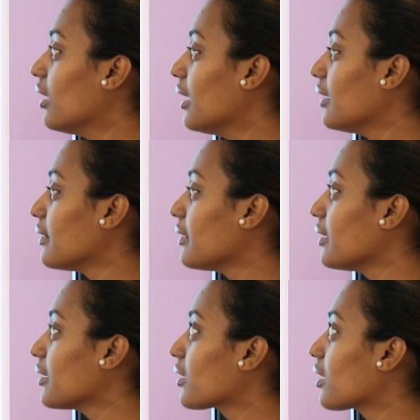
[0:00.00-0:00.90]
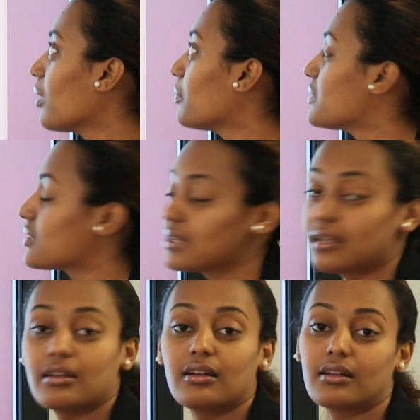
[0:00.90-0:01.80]
And the clubs
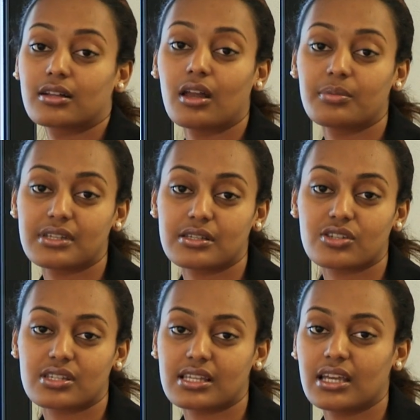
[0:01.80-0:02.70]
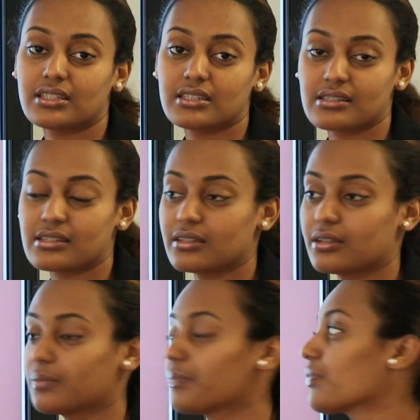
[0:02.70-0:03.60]
and societies
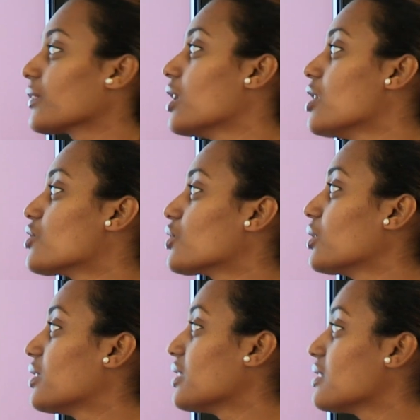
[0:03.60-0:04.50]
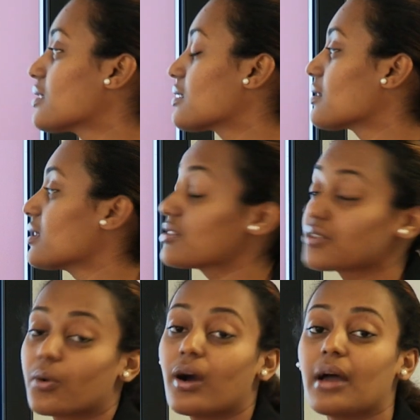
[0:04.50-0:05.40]
there. So these
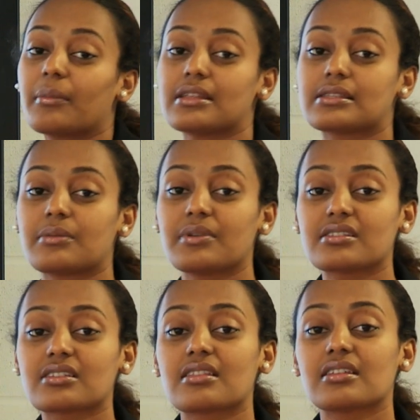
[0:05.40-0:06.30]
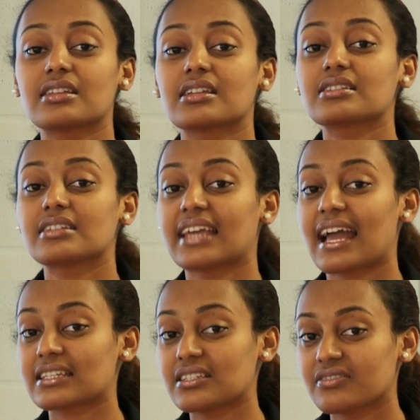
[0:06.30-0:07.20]
requirements are based on the day-to-day
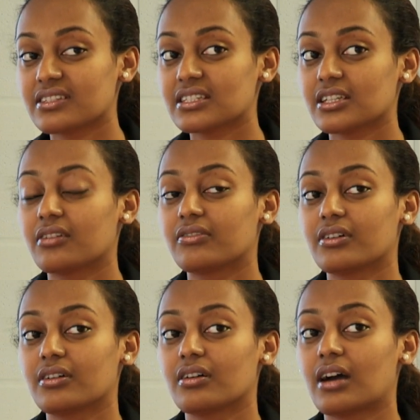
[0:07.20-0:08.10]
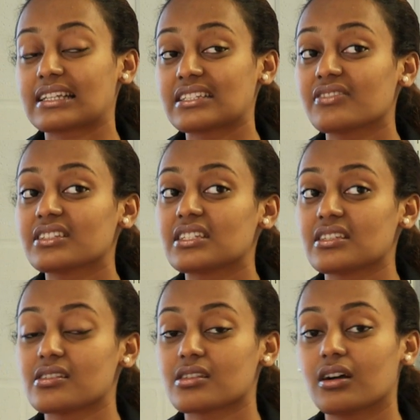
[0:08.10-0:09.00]
activities
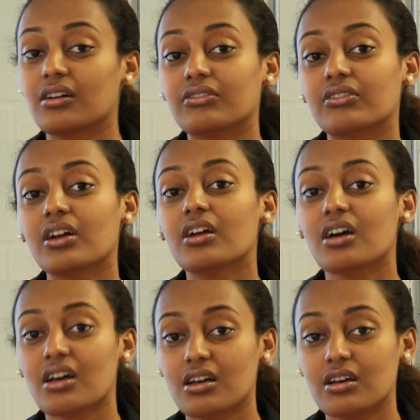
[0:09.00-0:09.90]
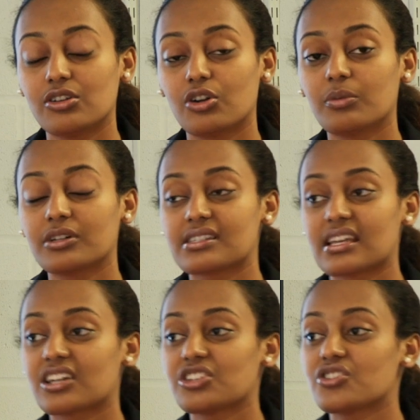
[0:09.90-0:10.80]
of a normal
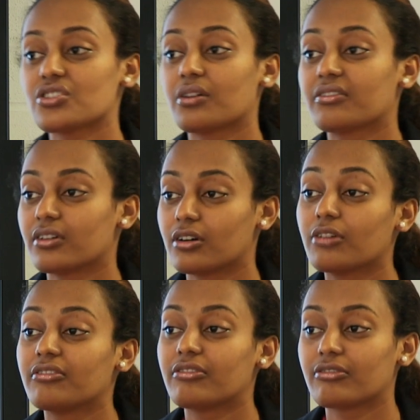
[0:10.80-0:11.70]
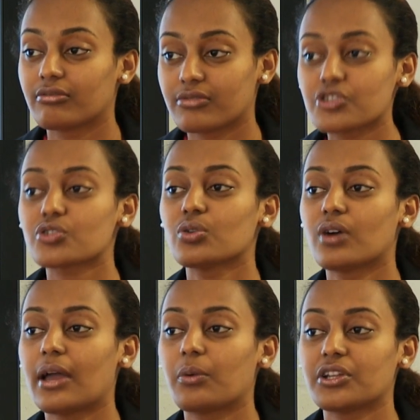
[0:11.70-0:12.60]
secondary of the school
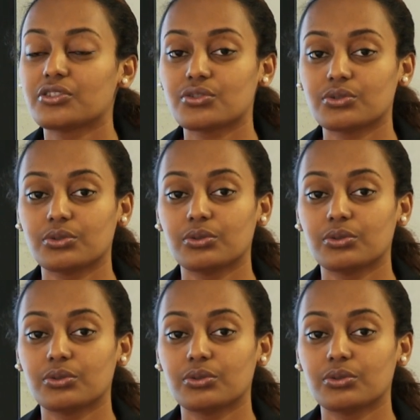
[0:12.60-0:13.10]
I went to